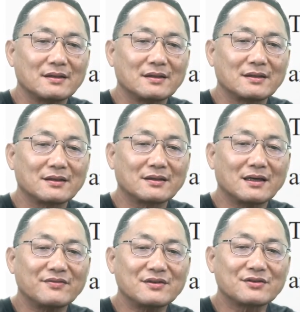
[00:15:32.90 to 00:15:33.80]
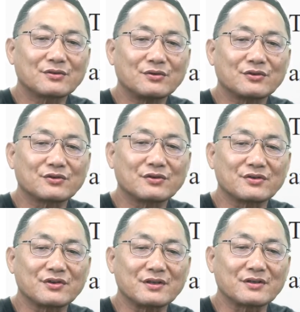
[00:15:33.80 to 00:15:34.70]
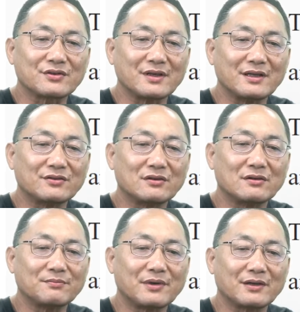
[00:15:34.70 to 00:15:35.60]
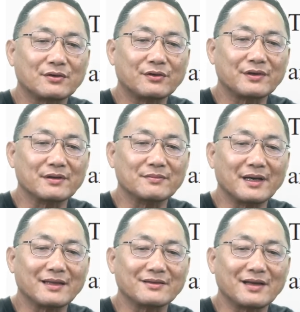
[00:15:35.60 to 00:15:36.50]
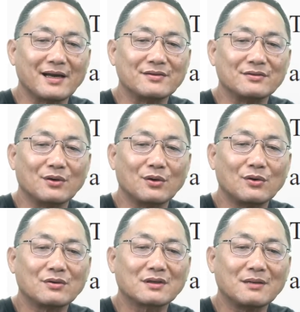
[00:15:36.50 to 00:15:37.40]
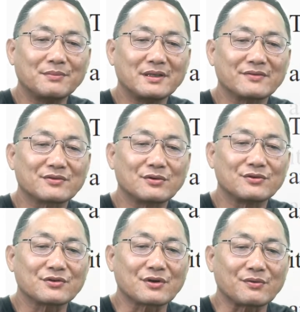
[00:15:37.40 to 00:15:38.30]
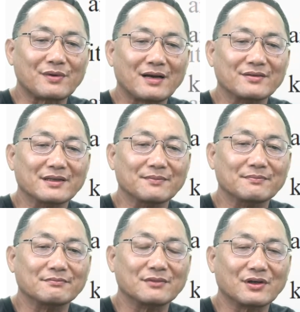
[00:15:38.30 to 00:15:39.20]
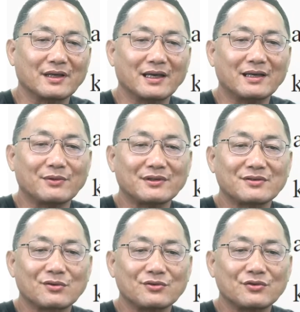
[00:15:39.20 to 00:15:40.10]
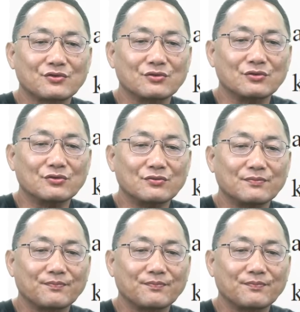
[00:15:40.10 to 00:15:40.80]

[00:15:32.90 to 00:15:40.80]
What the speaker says: Then the governor's soldiers took Jesus into the praetorium and gathered the whole company of soldiers around him. Okay, what did soldiers do?